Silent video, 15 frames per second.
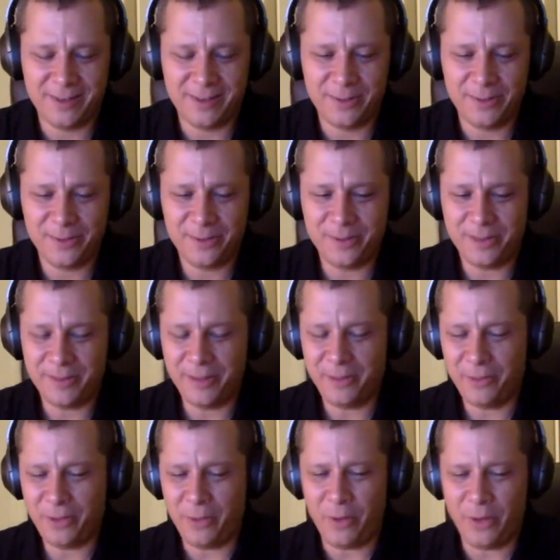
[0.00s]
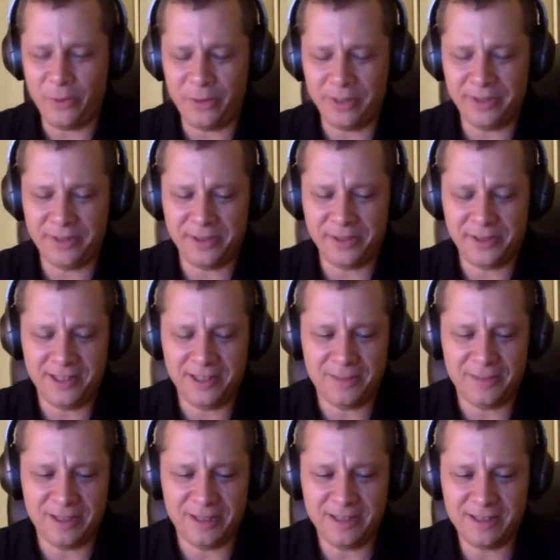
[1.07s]
to, I mean, what we are talking
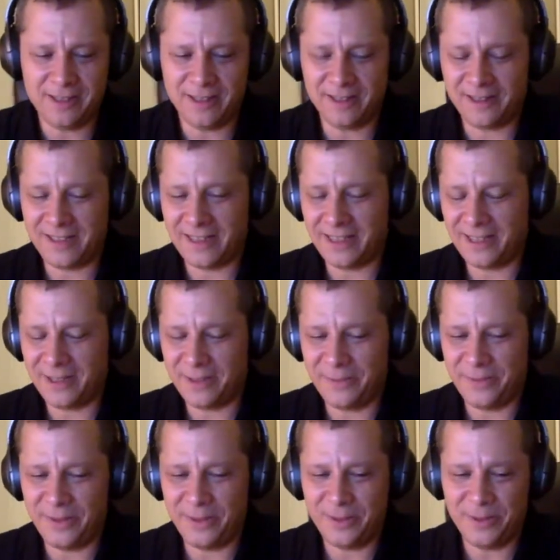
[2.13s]
about is not the kind of,